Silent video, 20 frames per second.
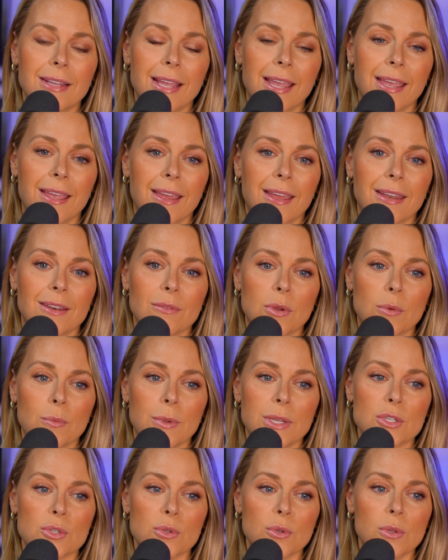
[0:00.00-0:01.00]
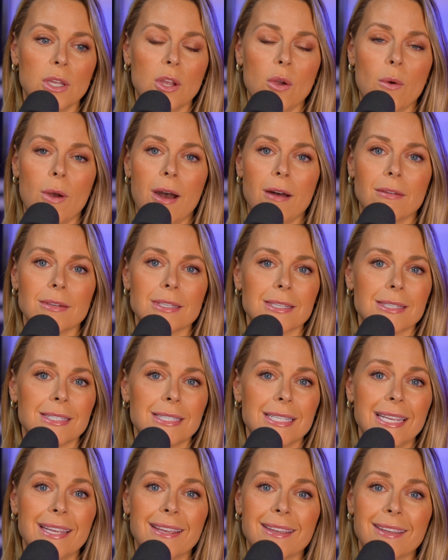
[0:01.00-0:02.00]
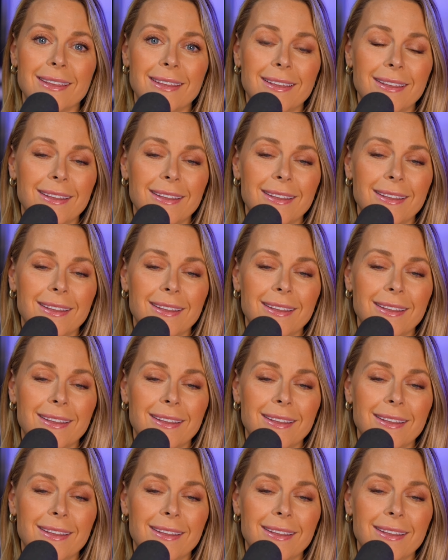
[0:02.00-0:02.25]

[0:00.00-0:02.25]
and when we truly go out to seek